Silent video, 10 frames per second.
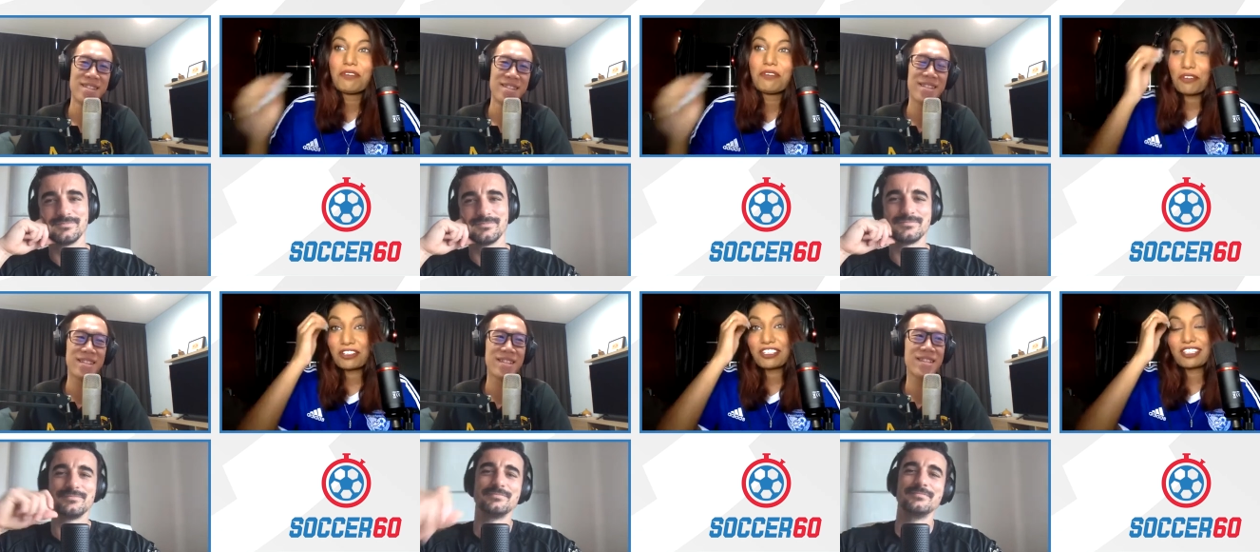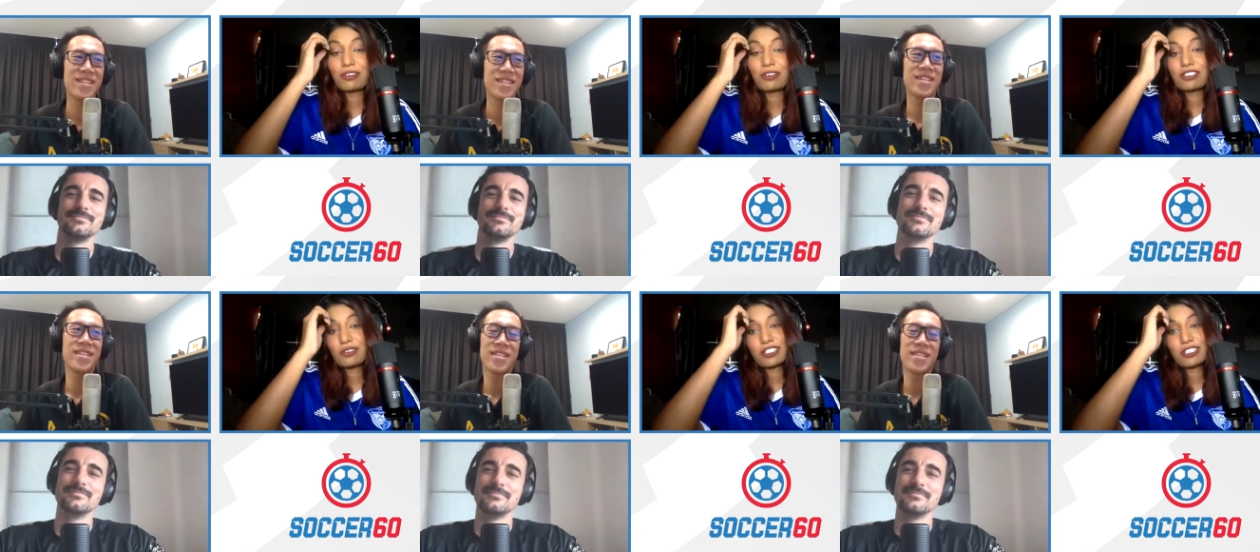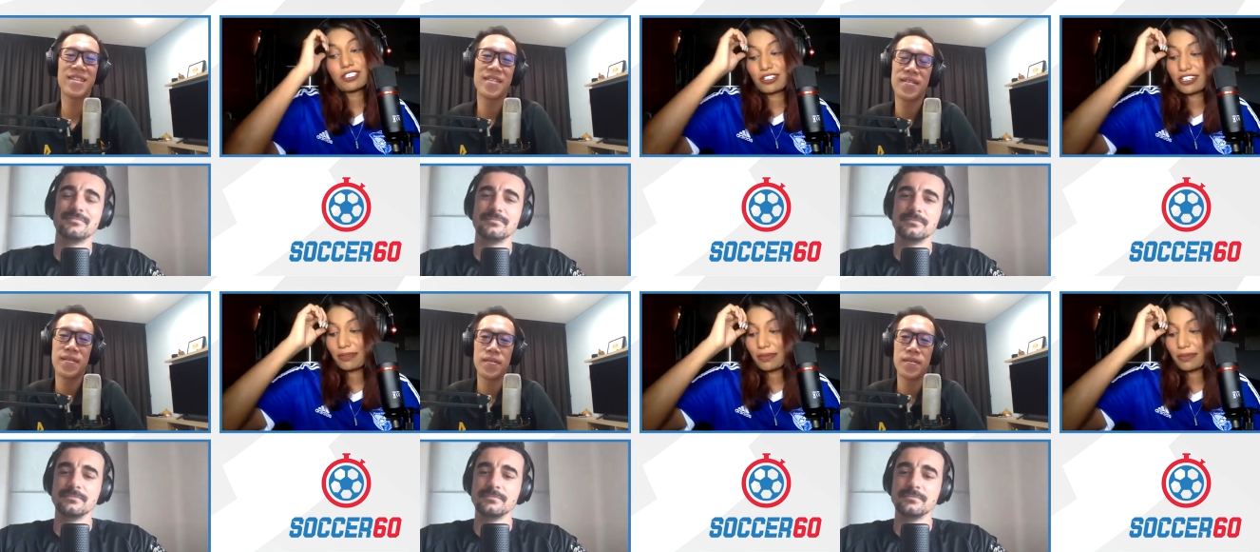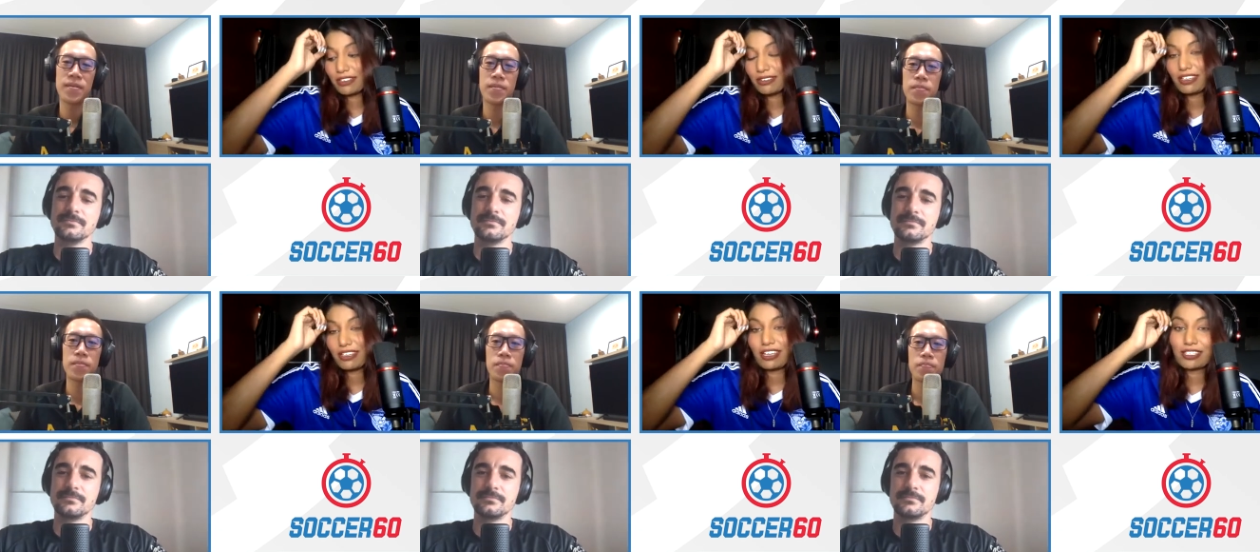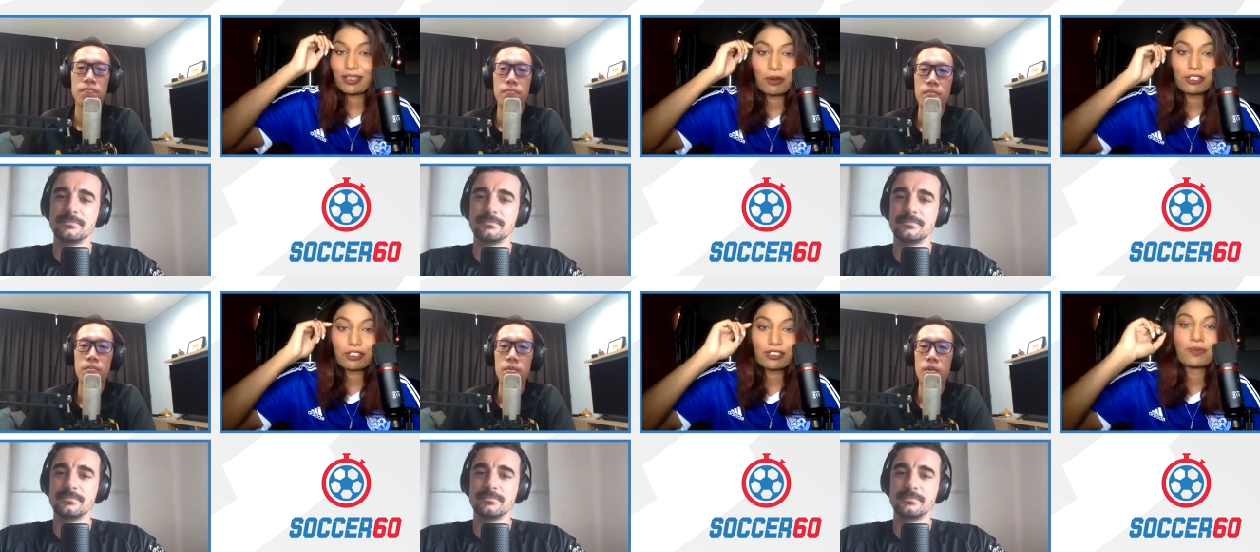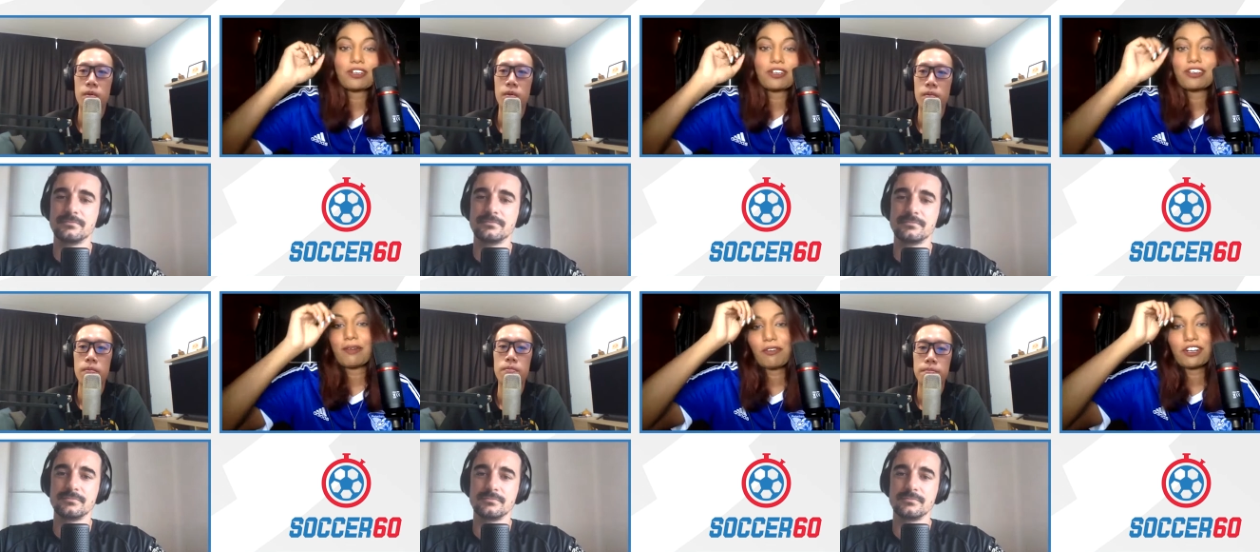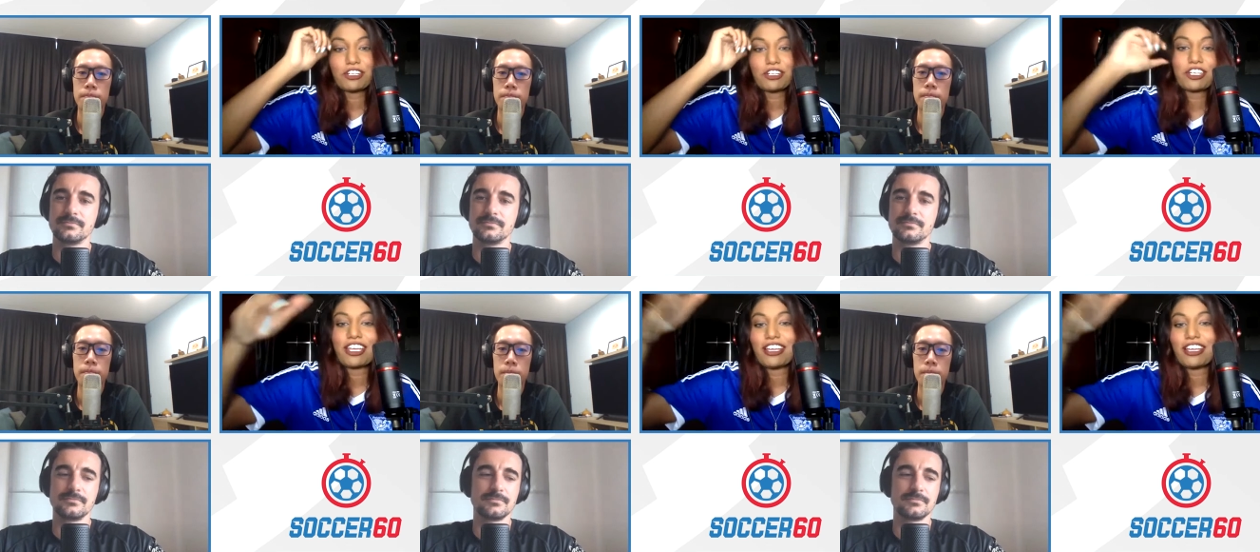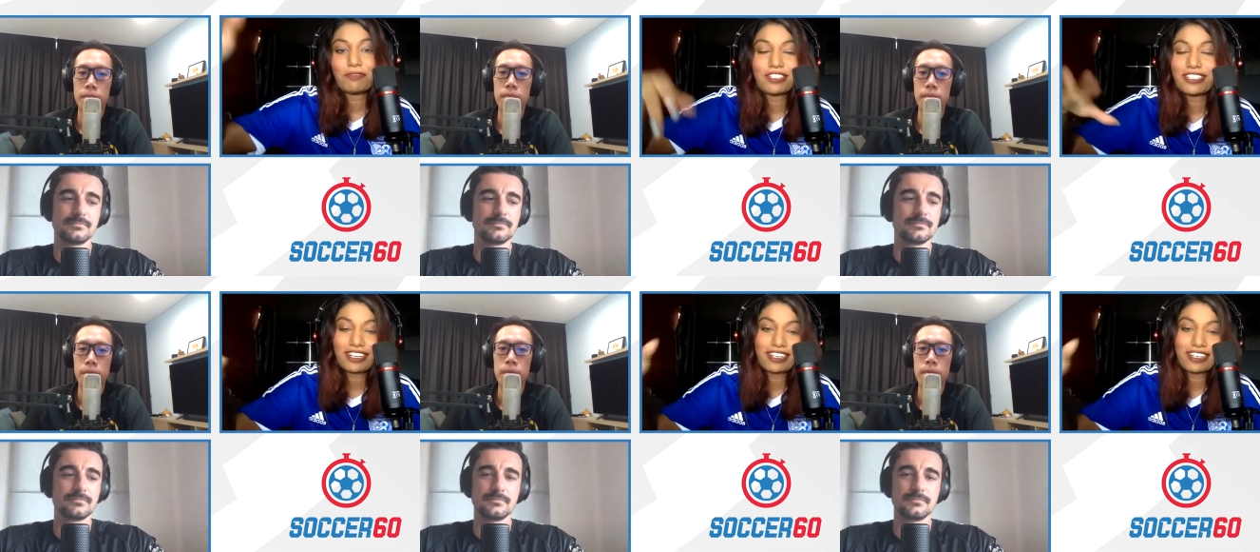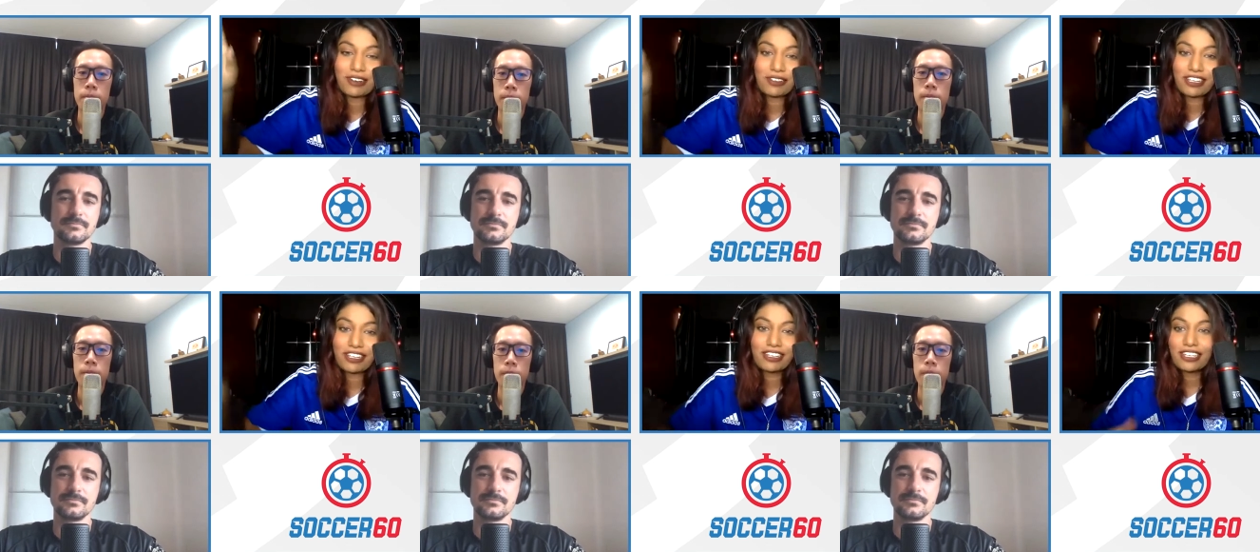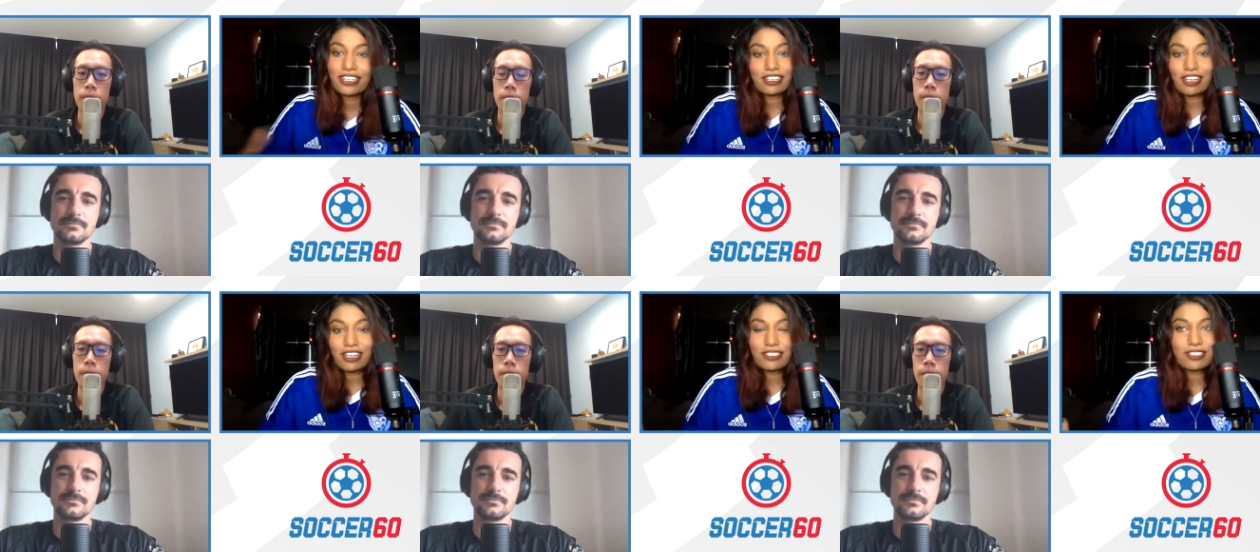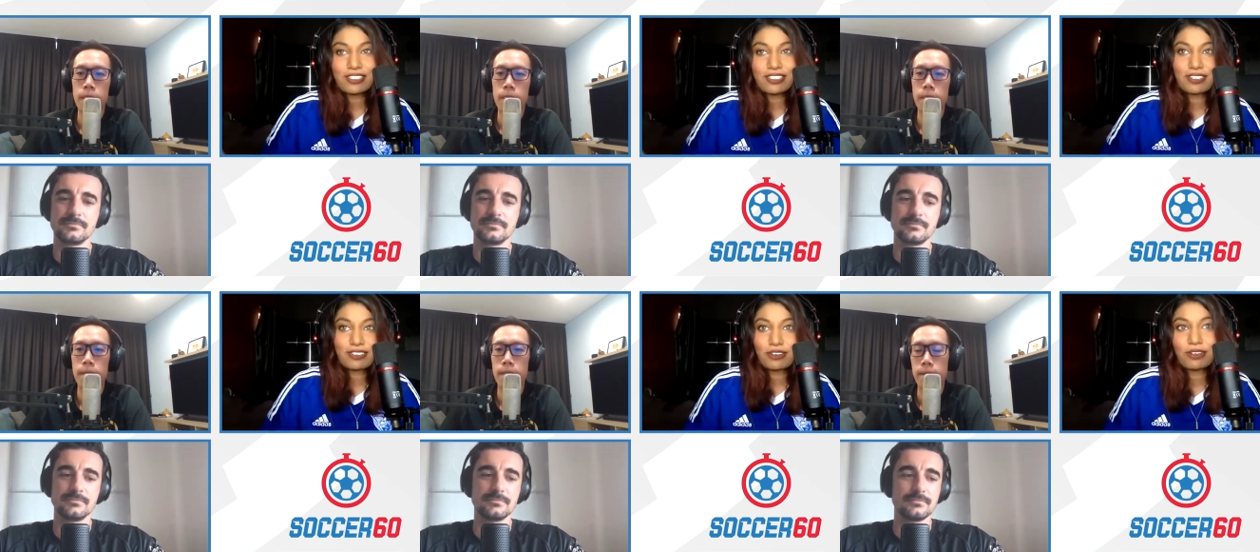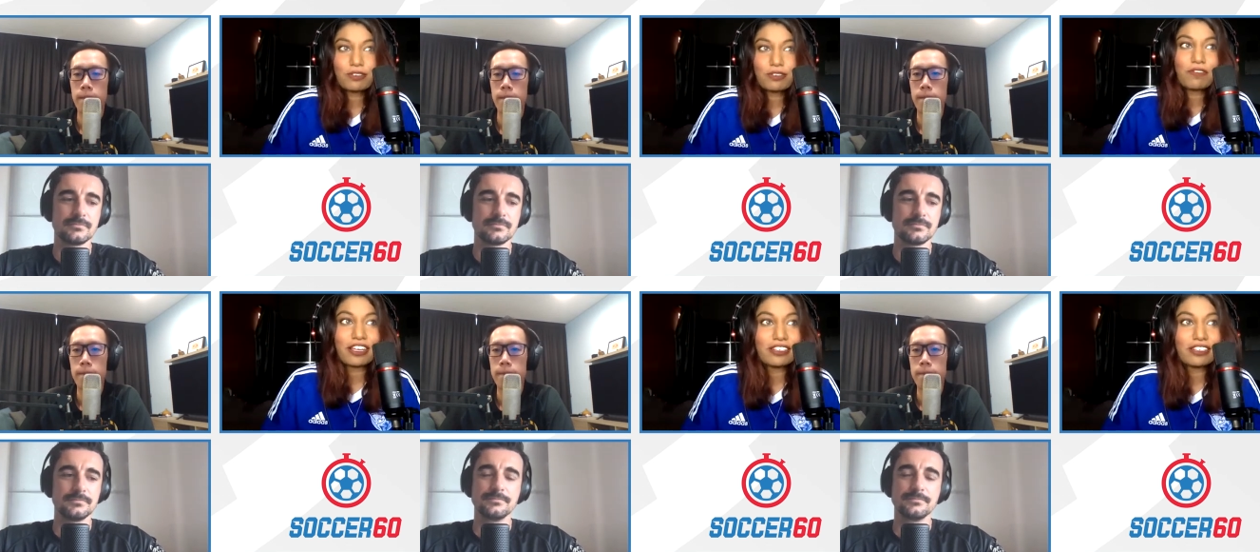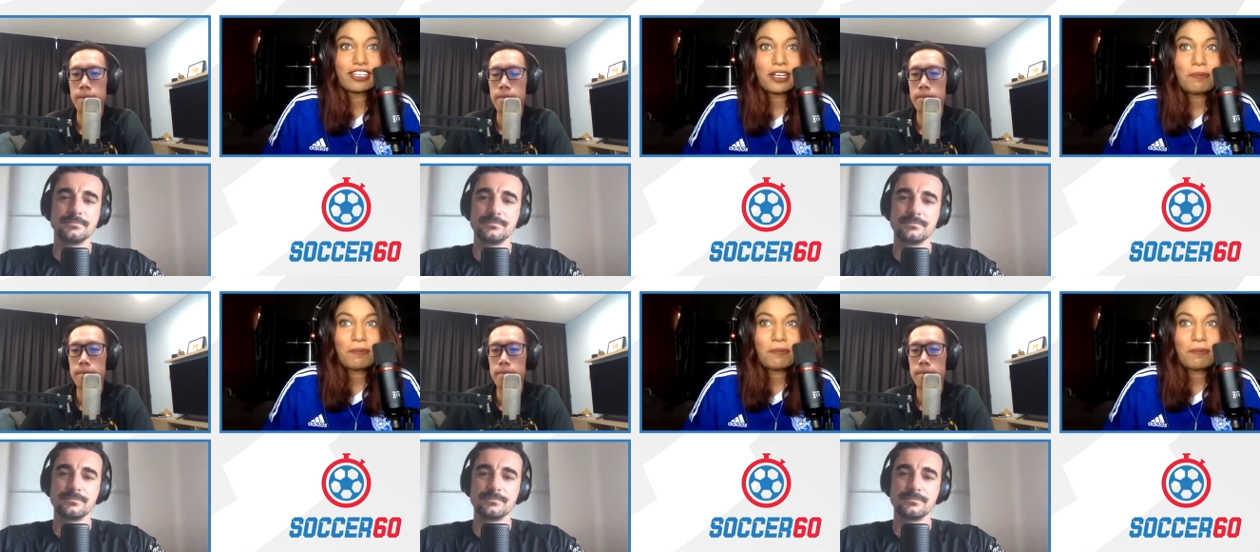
Speaker 1: Before this, I wasn't too concerned. I mean, yeah, some coaches wouldn't come over and shake hand after it's done and all that last season, so it was fine.